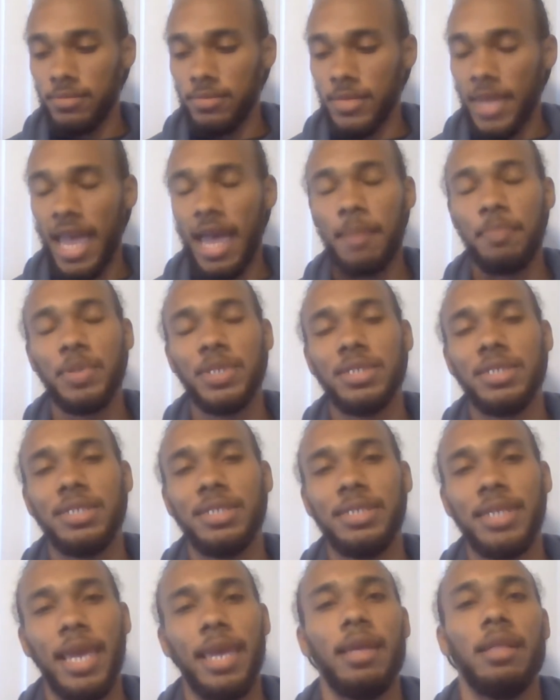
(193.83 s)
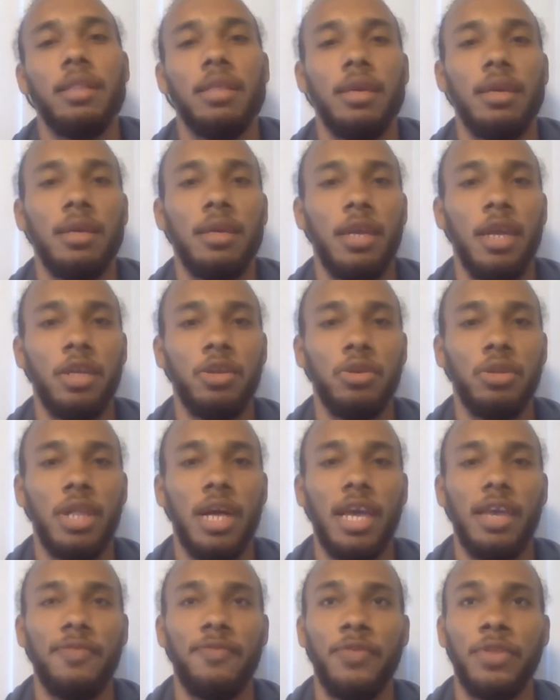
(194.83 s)
happens daily in your
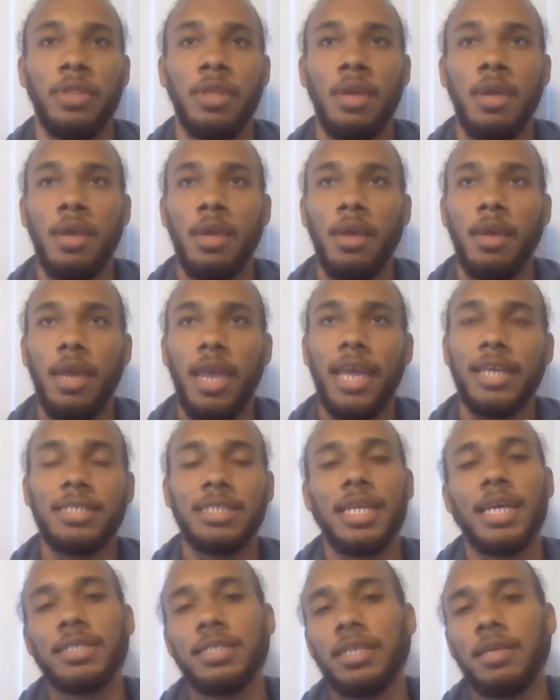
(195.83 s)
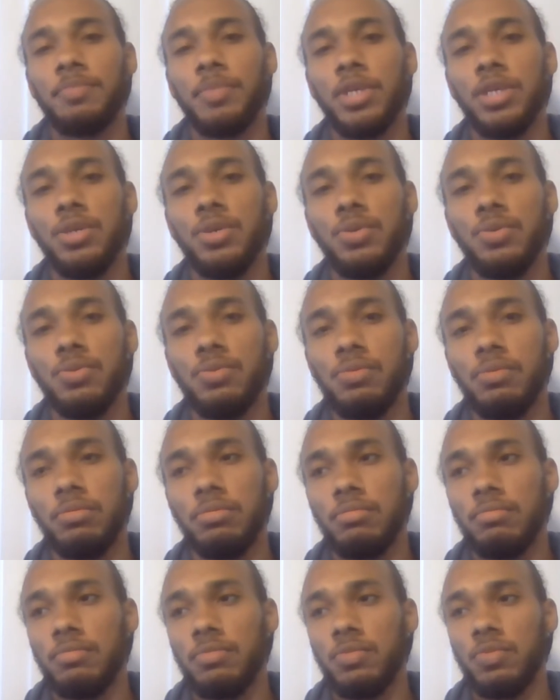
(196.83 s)
life. It's not something you
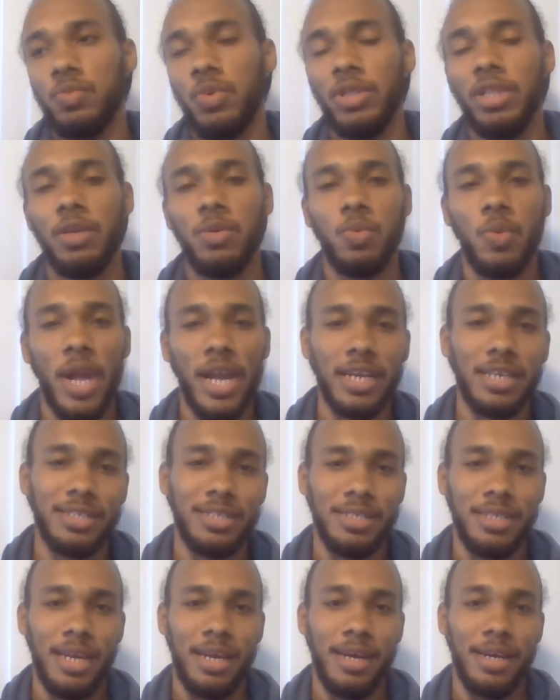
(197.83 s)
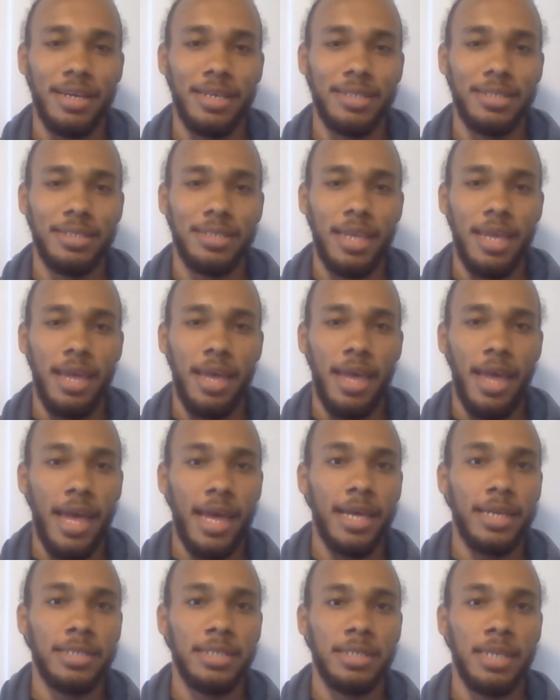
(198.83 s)
really recognize
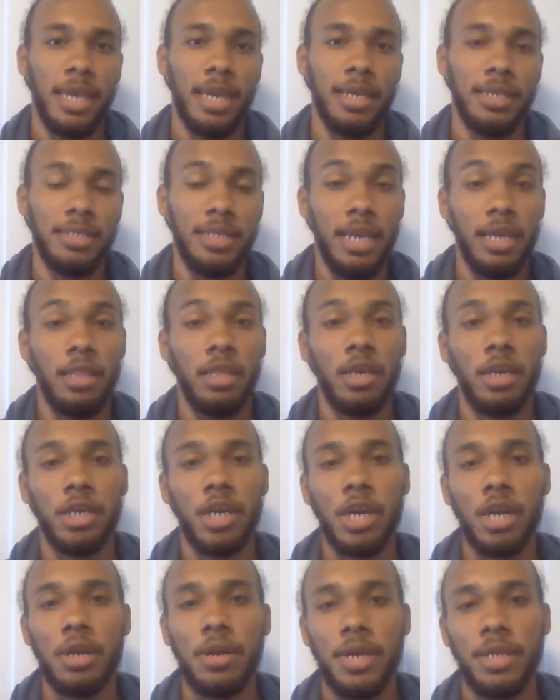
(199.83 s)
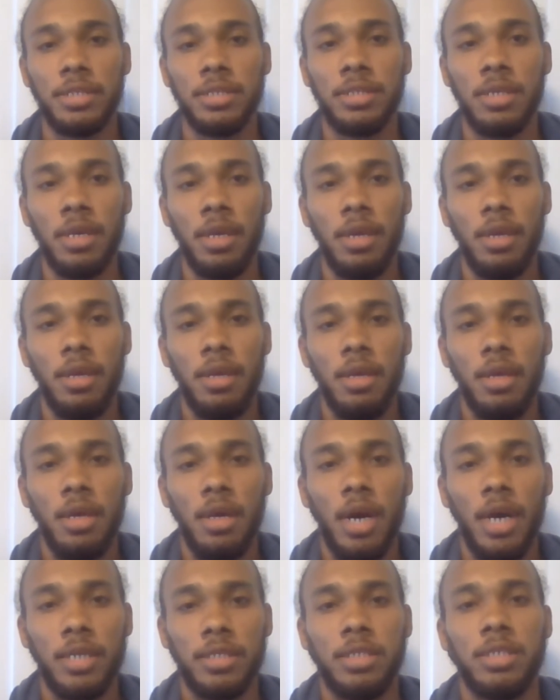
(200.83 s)
as a daily occurrence
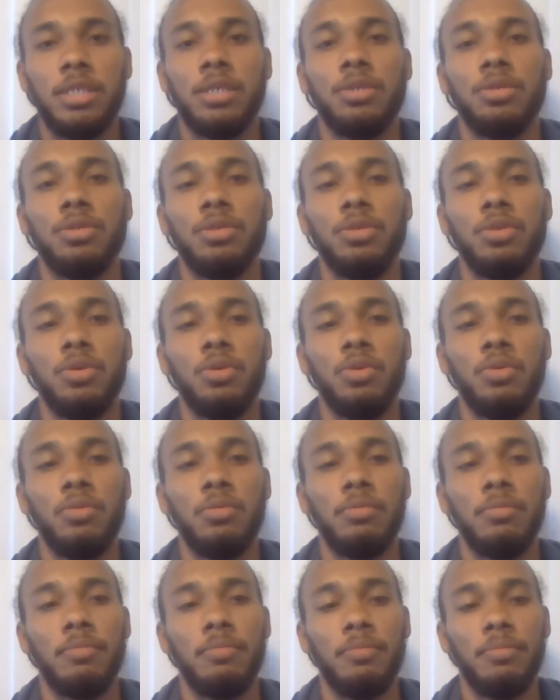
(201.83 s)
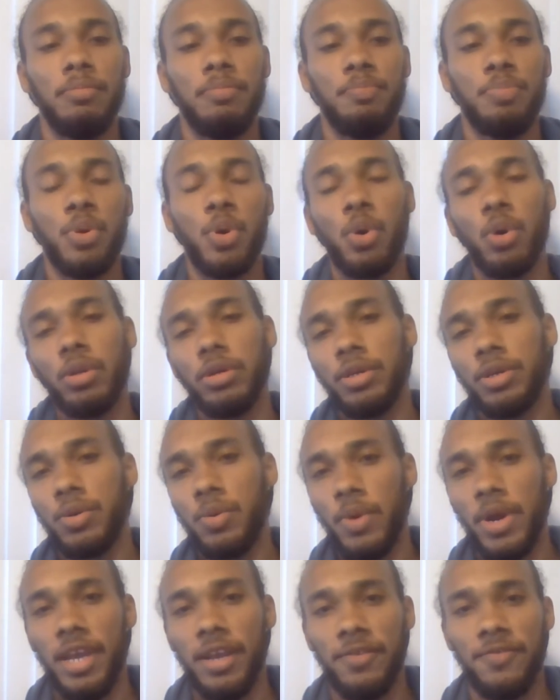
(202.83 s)
until you pull it
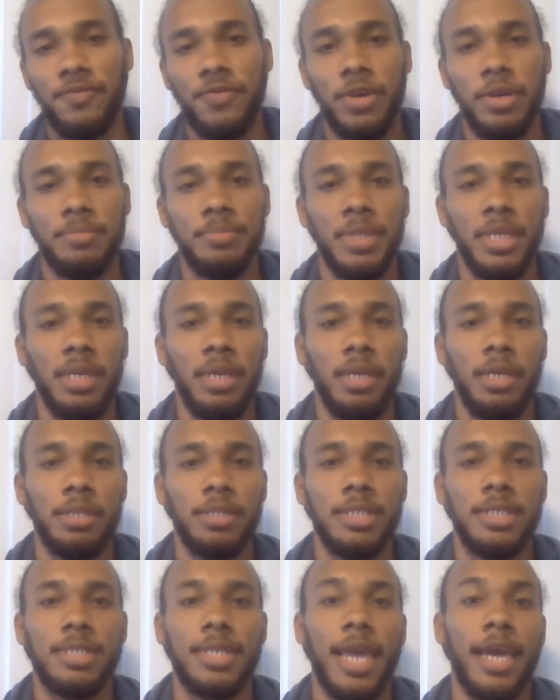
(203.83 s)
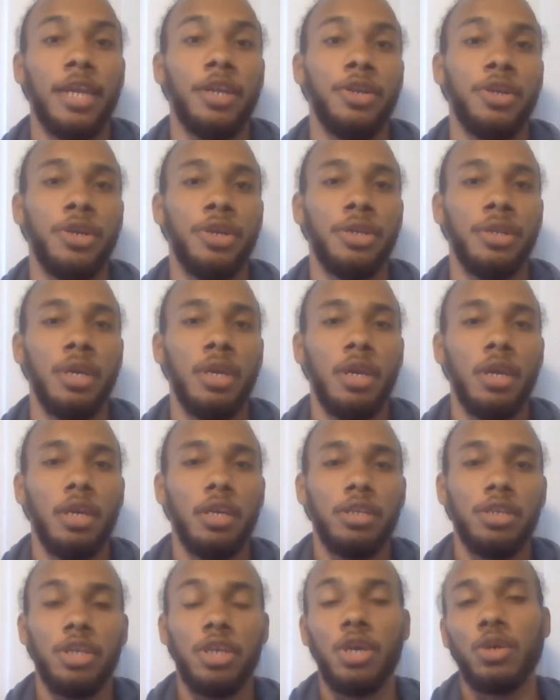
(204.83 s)
away from the standard
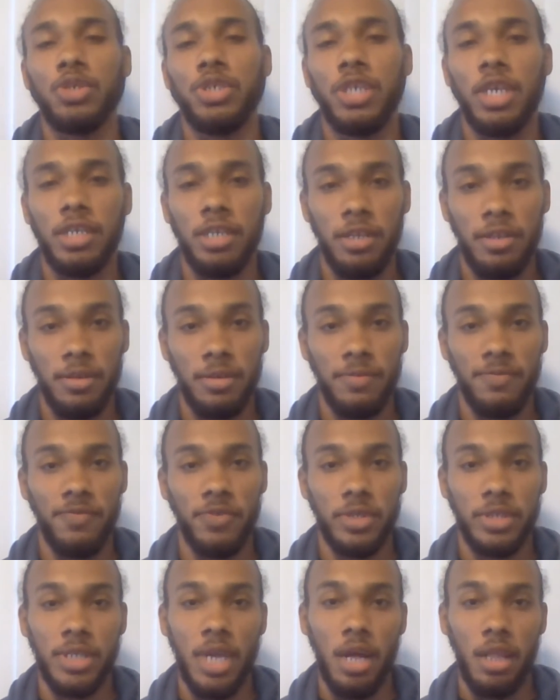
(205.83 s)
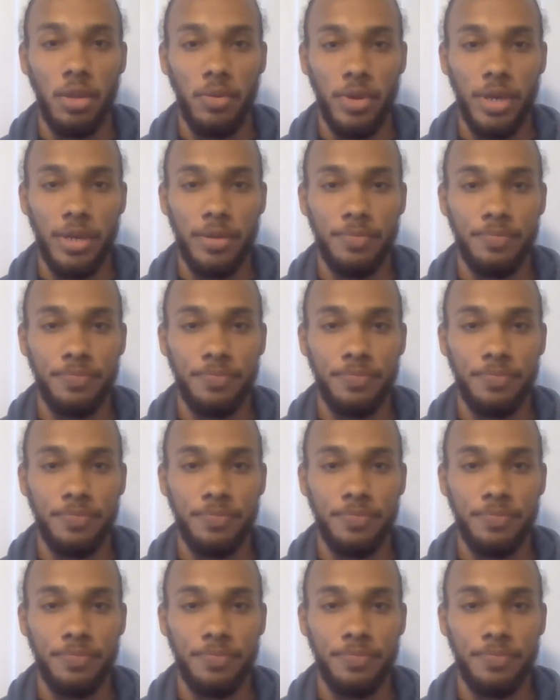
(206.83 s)
negotiating for salary.